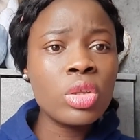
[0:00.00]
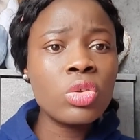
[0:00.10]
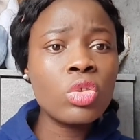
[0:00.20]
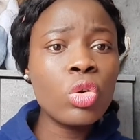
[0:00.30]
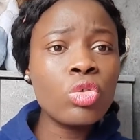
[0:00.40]

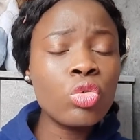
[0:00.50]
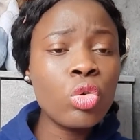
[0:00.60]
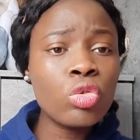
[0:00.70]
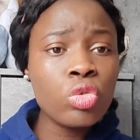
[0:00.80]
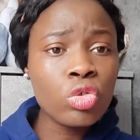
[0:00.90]
It's also going to
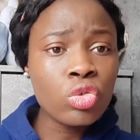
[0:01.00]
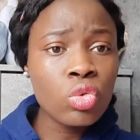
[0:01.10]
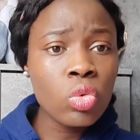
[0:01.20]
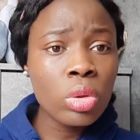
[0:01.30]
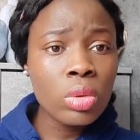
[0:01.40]
go to your
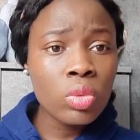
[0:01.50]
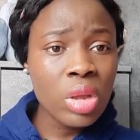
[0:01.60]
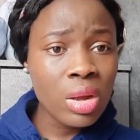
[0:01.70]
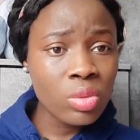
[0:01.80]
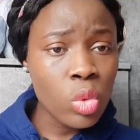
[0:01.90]
school
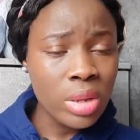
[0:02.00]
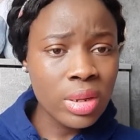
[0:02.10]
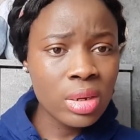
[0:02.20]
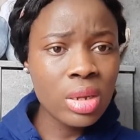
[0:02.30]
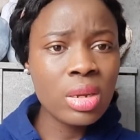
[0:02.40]
where you
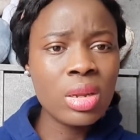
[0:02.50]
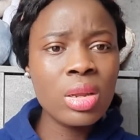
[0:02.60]
attended.